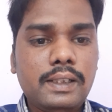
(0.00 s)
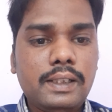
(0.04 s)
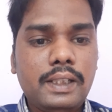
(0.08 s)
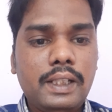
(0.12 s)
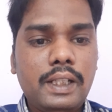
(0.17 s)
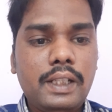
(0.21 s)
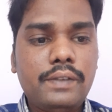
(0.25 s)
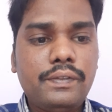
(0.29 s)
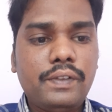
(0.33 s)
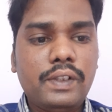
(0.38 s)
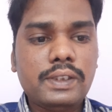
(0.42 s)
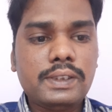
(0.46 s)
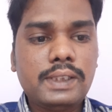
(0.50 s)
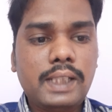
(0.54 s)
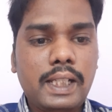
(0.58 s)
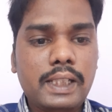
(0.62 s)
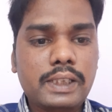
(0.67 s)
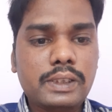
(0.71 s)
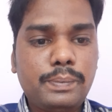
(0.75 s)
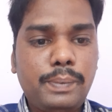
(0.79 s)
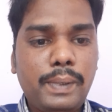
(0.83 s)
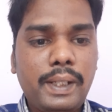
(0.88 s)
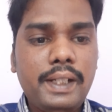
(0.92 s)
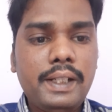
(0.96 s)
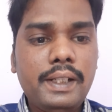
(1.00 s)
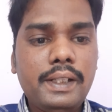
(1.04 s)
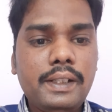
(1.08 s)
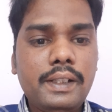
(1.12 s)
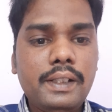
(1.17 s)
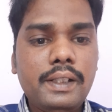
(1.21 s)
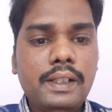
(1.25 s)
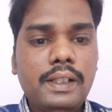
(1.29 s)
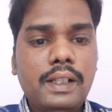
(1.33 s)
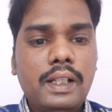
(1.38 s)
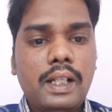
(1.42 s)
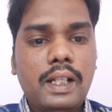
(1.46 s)
It was explained
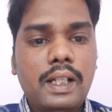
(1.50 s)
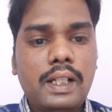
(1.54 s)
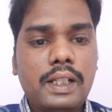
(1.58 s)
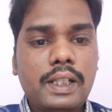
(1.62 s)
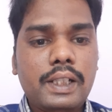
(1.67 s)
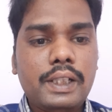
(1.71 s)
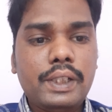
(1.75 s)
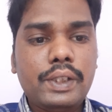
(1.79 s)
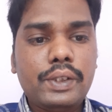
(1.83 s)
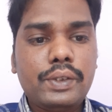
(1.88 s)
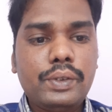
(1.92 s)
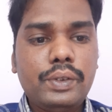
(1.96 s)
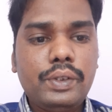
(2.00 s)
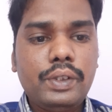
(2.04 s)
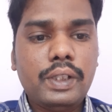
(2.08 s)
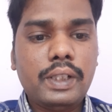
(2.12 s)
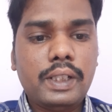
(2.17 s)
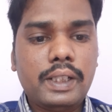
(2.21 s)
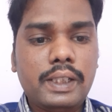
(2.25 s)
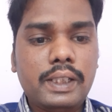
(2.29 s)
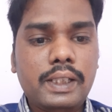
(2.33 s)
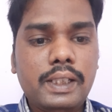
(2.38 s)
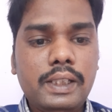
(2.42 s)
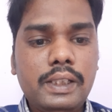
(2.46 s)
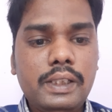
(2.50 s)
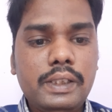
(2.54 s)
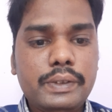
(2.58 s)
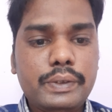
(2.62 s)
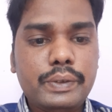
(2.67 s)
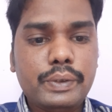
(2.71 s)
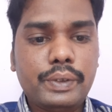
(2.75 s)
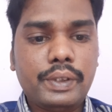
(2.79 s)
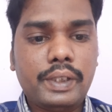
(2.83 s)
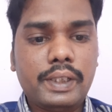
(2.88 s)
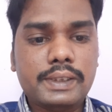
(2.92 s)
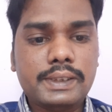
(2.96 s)
according to Article
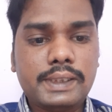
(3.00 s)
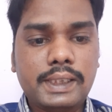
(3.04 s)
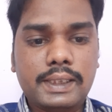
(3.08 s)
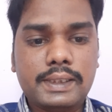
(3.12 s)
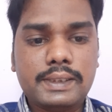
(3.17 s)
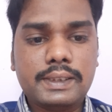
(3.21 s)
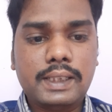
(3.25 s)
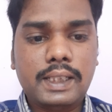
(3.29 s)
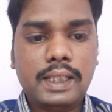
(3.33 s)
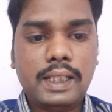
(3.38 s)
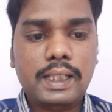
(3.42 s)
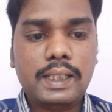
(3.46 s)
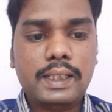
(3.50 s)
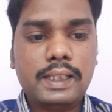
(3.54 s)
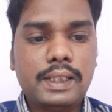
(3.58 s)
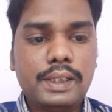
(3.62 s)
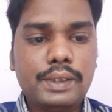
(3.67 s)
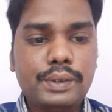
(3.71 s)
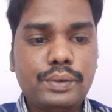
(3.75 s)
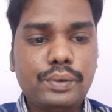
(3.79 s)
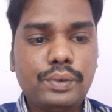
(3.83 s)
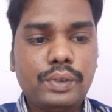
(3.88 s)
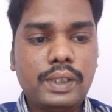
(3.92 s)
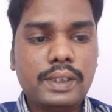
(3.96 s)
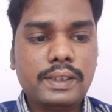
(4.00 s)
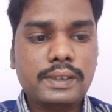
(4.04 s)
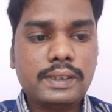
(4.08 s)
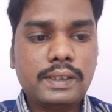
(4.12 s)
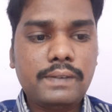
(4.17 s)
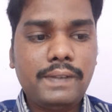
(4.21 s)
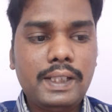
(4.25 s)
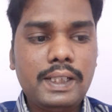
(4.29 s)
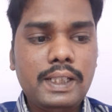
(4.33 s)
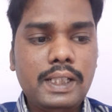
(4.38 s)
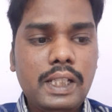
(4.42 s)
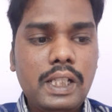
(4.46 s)
206. Article
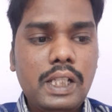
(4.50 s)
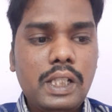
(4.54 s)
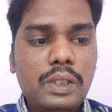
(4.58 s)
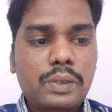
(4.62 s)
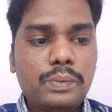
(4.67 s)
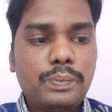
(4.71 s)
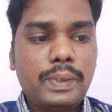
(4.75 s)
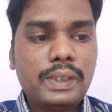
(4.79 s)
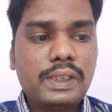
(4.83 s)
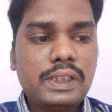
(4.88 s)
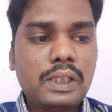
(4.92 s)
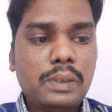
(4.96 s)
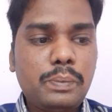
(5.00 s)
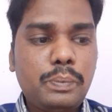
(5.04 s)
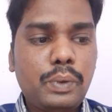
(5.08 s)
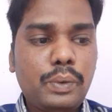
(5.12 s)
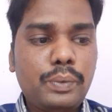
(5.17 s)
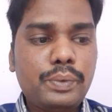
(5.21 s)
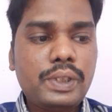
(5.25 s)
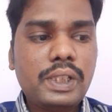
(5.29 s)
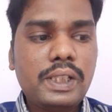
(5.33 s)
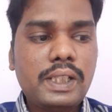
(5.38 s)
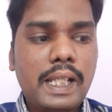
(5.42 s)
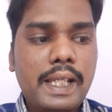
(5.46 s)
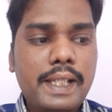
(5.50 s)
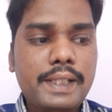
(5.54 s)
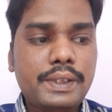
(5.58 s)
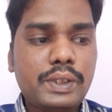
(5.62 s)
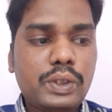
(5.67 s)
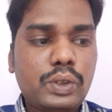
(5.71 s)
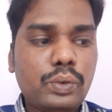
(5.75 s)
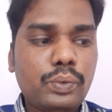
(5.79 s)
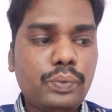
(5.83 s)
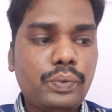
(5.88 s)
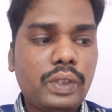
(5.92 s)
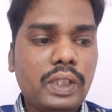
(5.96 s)
207 special provision as
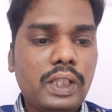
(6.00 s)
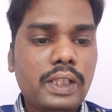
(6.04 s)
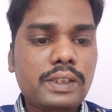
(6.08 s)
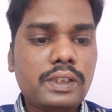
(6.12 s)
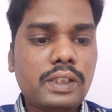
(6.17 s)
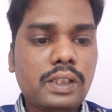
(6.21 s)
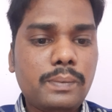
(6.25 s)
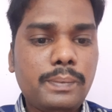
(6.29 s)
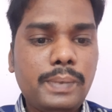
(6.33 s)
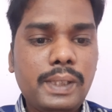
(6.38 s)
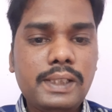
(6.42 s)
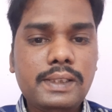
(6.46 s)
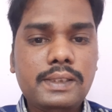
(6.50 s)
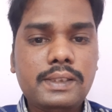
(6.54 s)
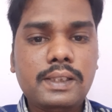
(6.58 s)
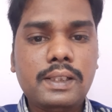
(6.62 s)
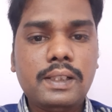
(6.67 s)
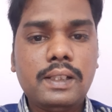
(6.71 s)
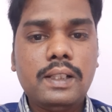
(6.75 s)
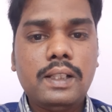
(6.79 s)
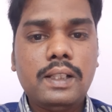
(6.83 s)
to financial bills.